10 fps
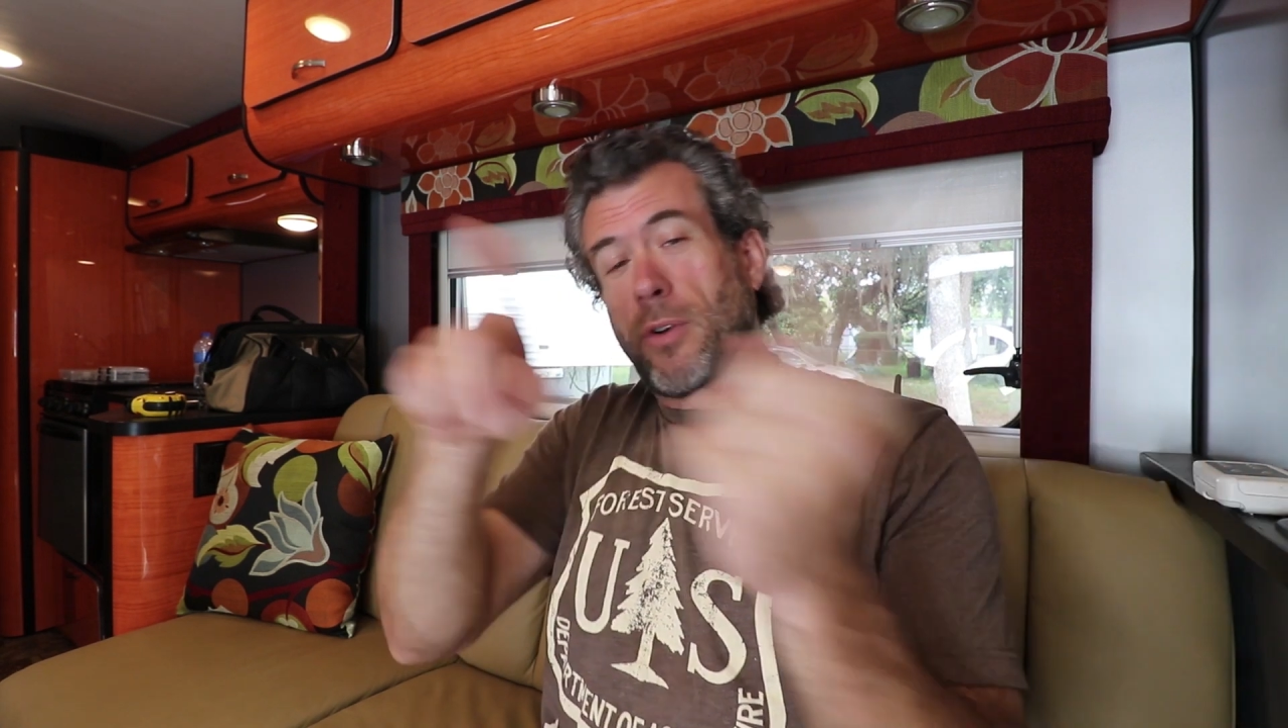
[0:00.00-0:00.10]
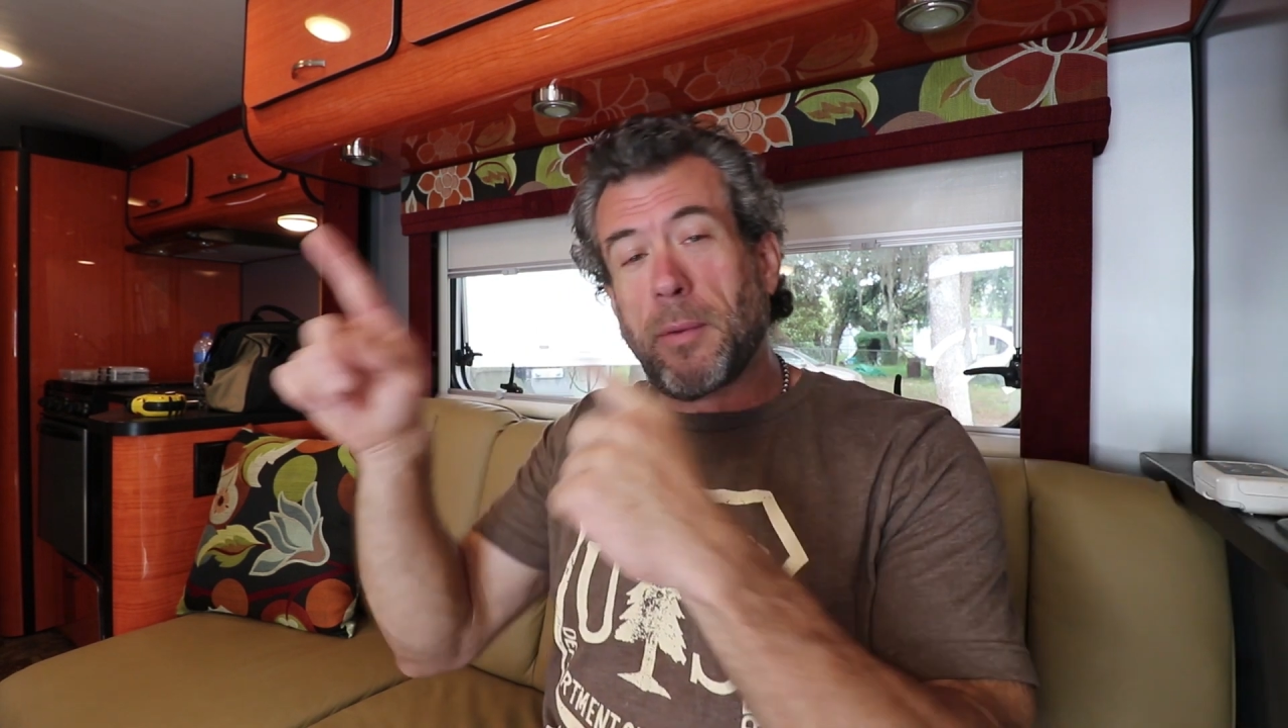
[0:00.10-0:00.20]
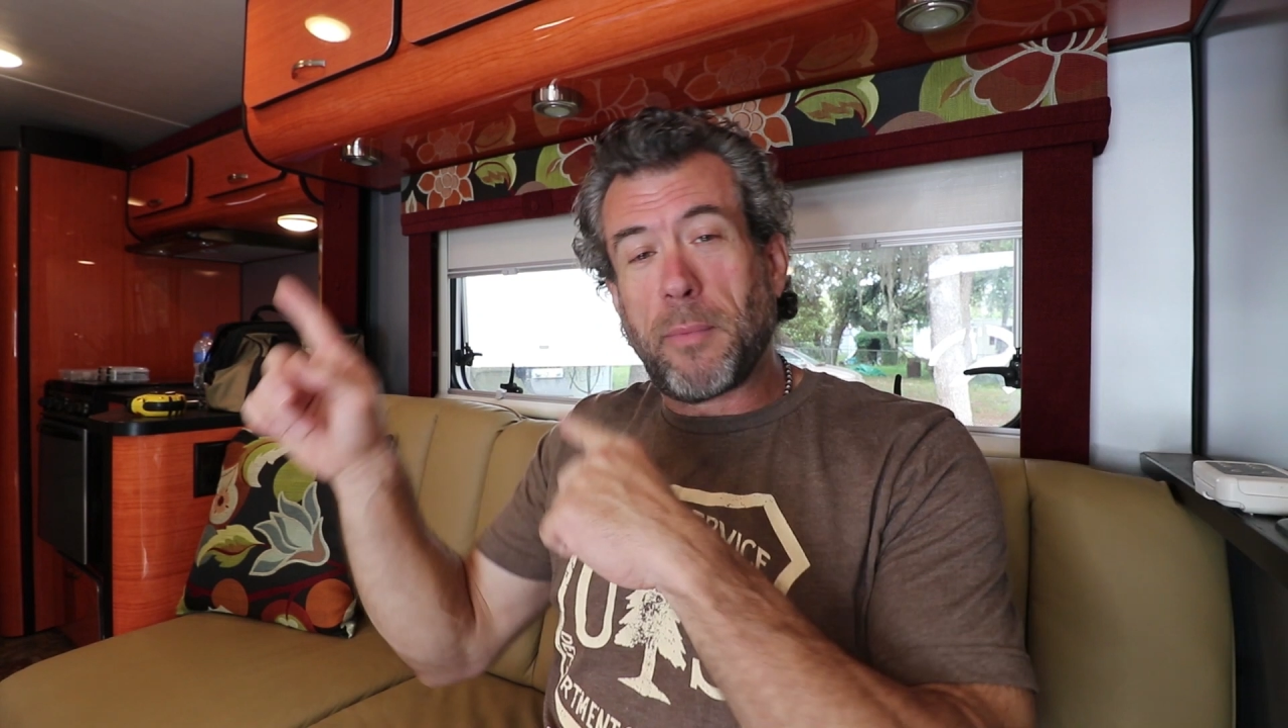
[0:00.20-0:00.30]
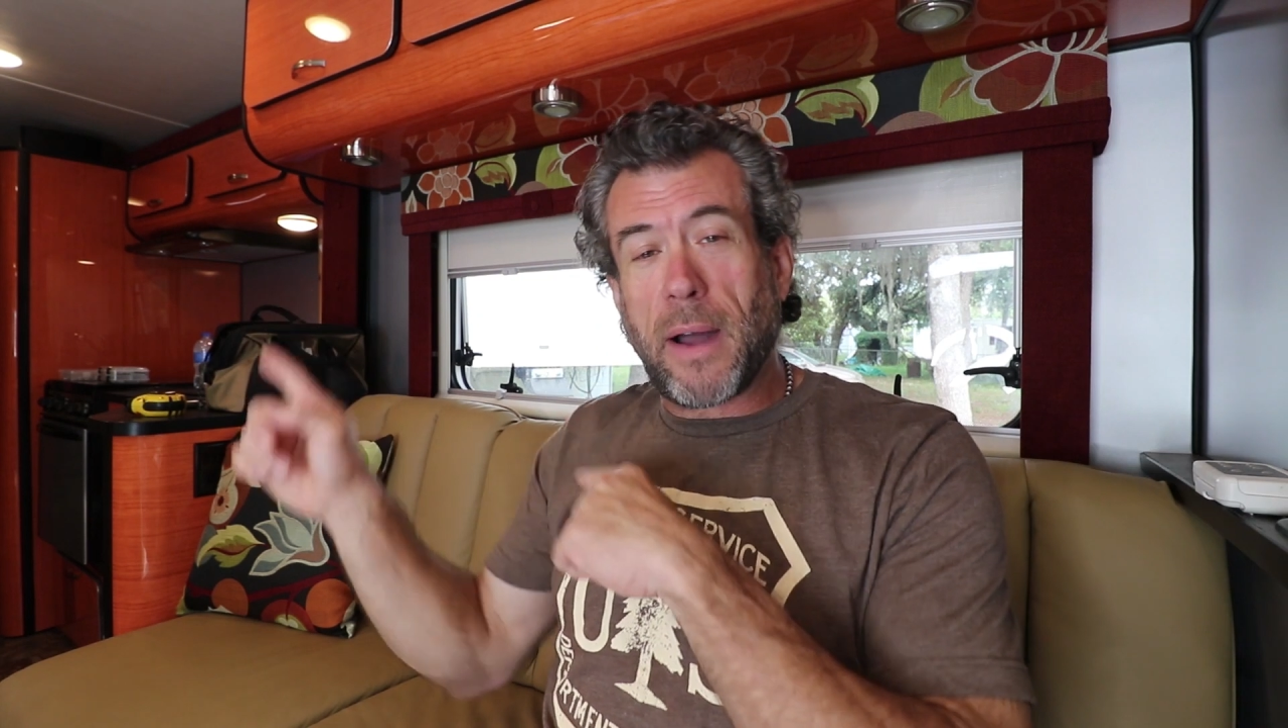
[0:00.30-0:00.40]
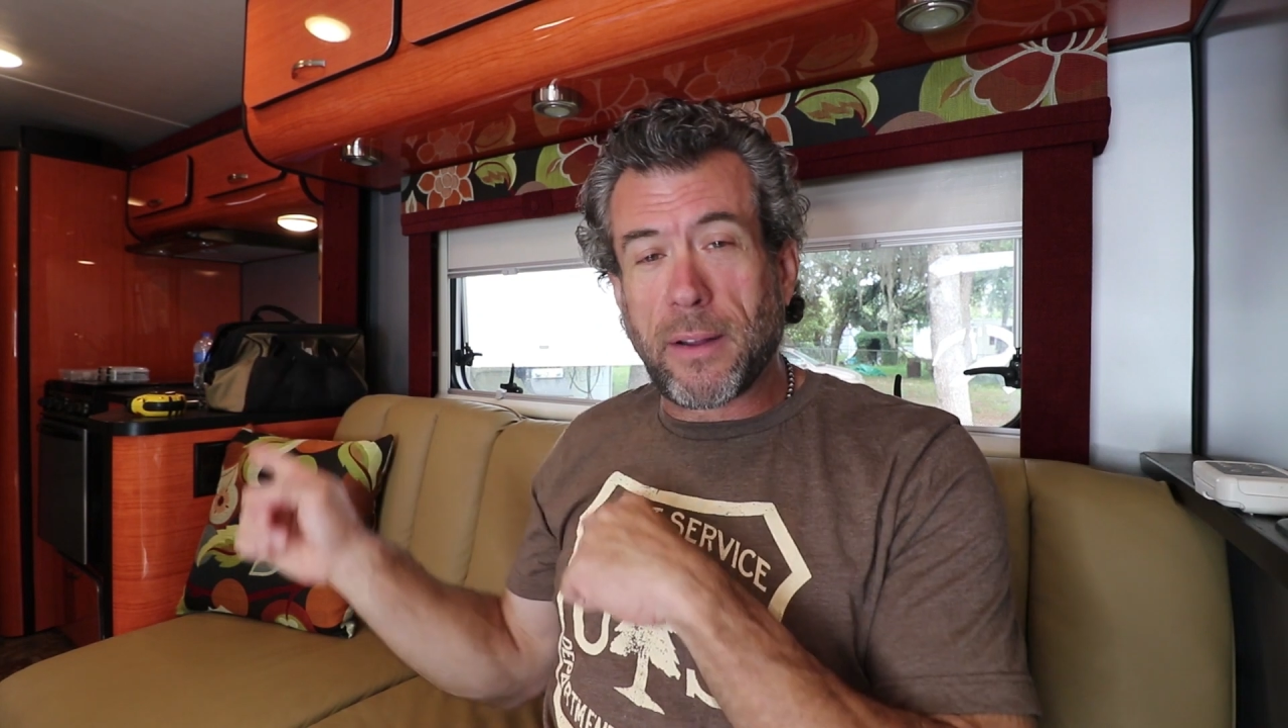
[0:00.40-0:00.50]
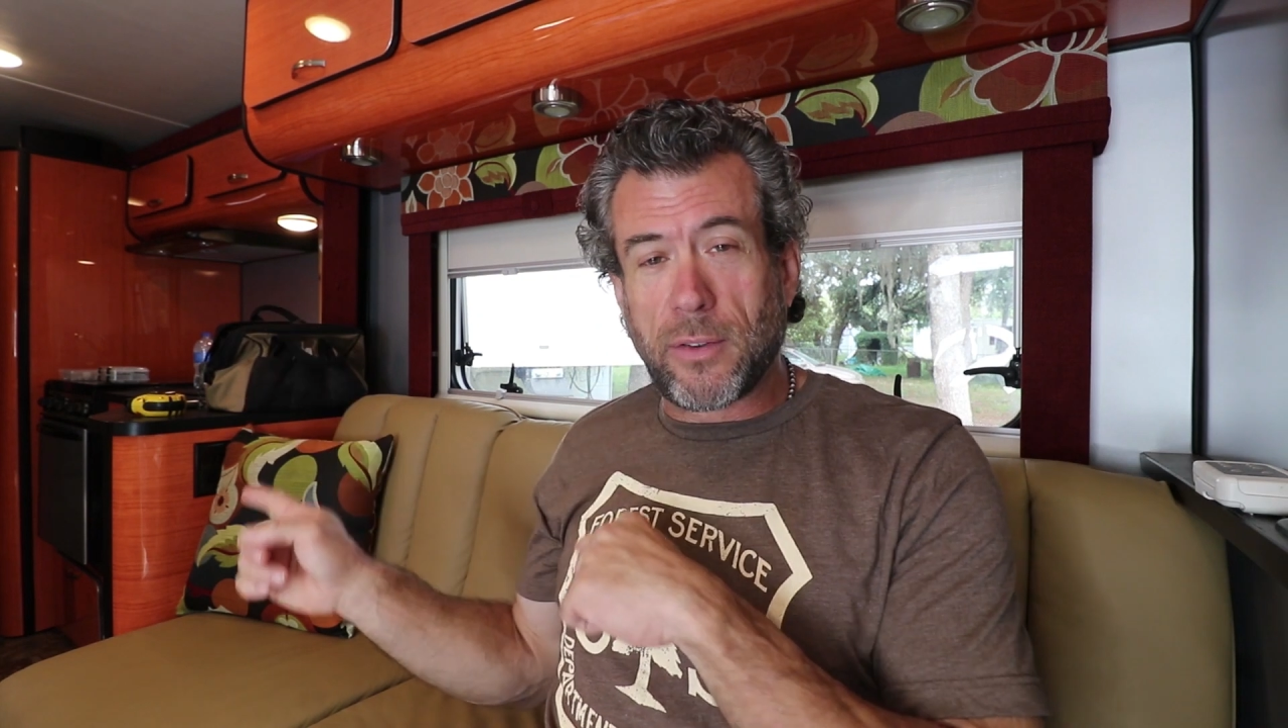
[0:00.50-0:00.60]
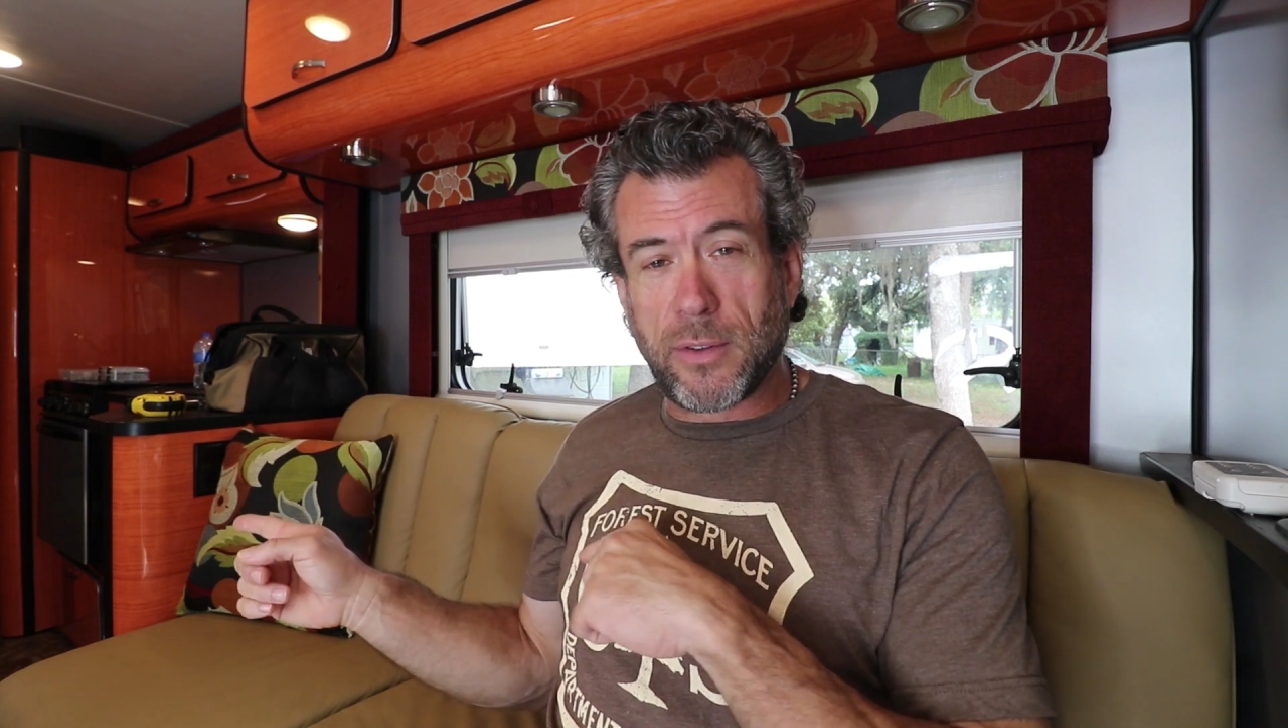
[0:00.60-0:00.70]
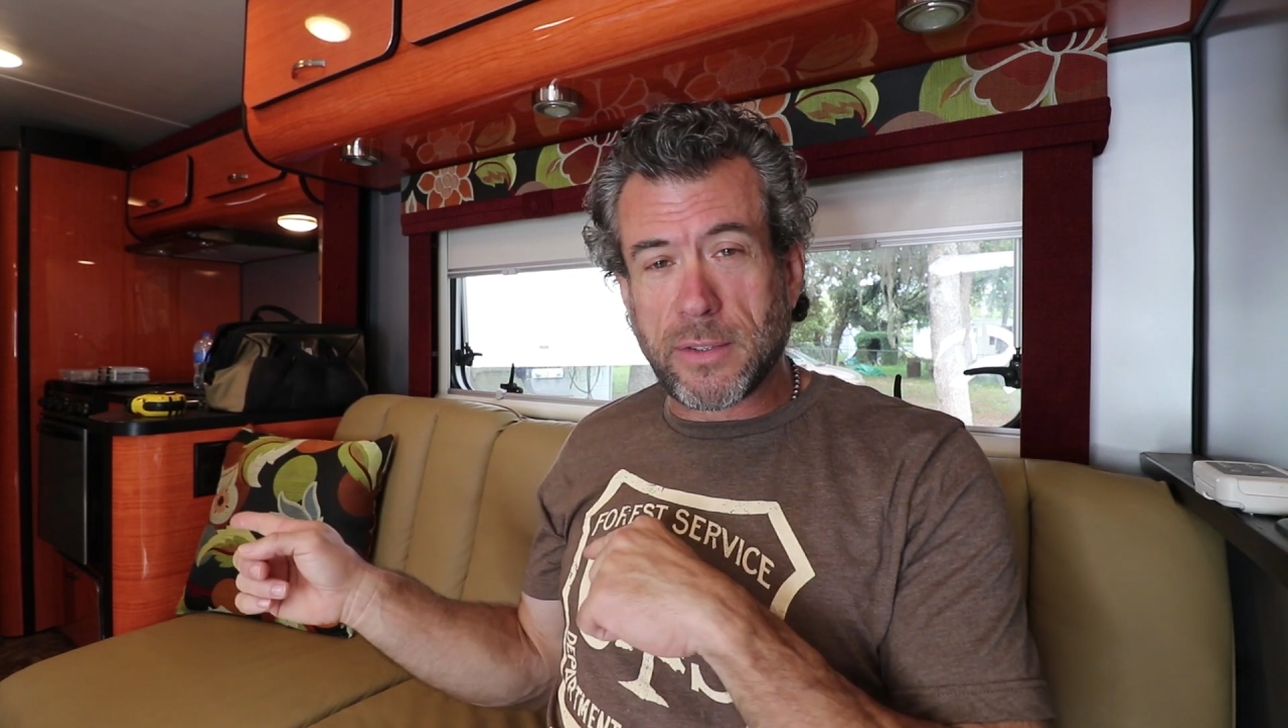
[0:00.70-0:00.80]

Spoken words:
run it back to